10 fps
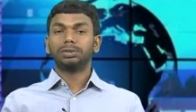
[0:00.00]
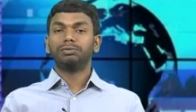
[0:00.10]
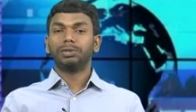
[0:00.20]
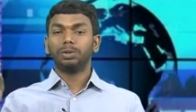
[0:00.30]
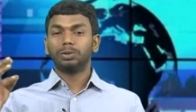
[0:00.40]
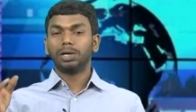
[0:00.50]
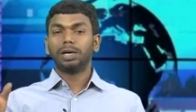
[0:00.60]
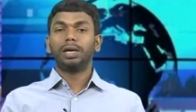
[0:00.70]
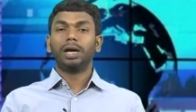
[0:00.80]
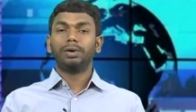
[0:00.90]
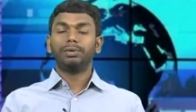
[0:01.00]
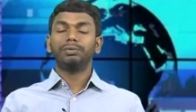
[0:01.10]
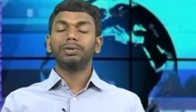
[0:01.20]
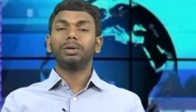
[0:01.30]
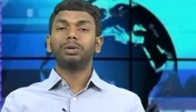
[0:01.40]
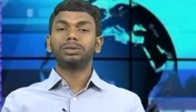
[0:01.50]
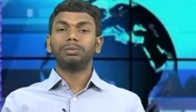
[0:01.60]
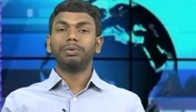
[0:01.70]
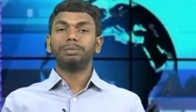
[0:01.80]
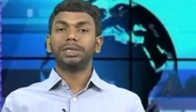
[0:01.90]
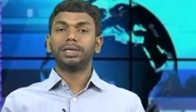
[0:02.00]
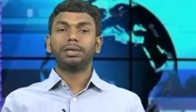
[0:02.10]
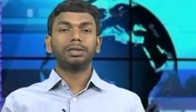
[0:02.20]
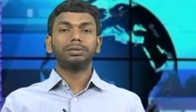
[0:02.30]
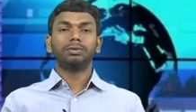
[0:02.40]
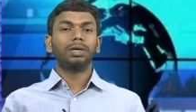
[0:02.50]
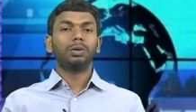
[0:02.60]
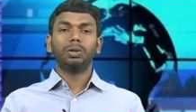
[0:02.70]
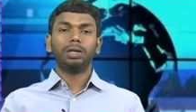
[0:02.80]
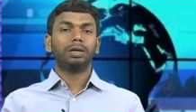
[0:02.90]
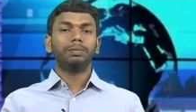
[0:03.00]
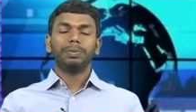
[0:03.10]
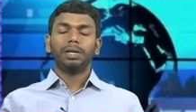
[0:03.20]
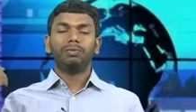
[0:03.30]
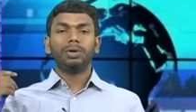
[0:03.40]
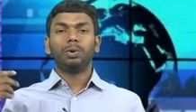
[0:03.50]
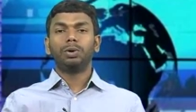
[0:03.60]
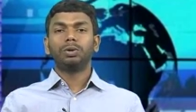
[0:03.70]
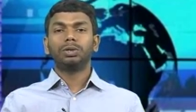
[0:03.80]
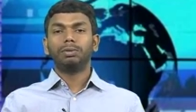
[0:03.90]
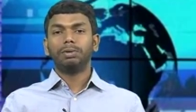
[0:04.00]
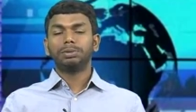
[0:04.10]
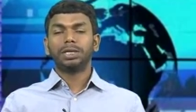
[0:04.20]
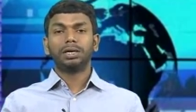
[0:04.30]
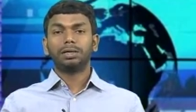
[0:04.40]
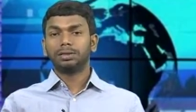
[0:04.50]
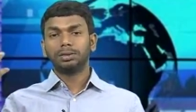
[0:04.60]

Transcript: If we know that if we know some website address, we will go there. If we don't know that website address,